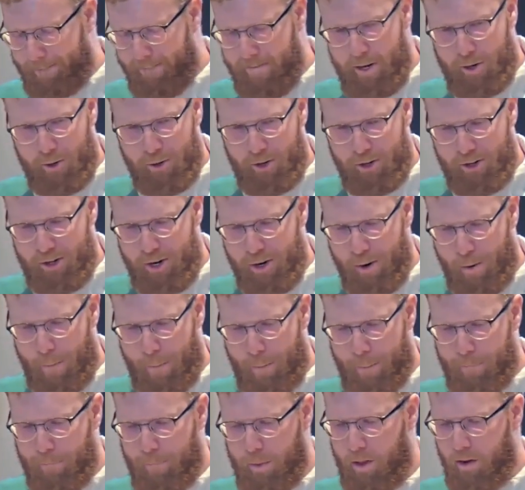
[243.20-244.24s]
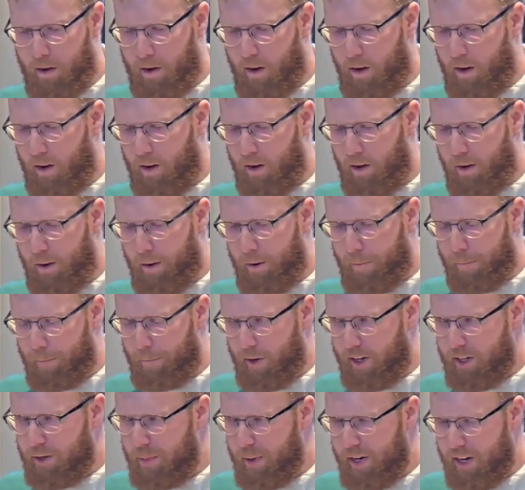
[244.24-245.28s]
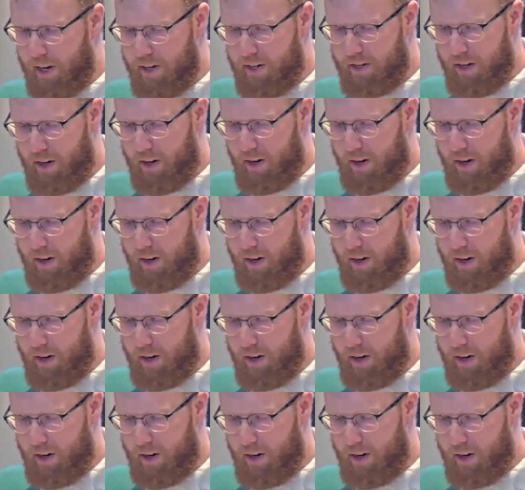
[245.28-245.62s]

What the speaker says: Here's the deal. It's because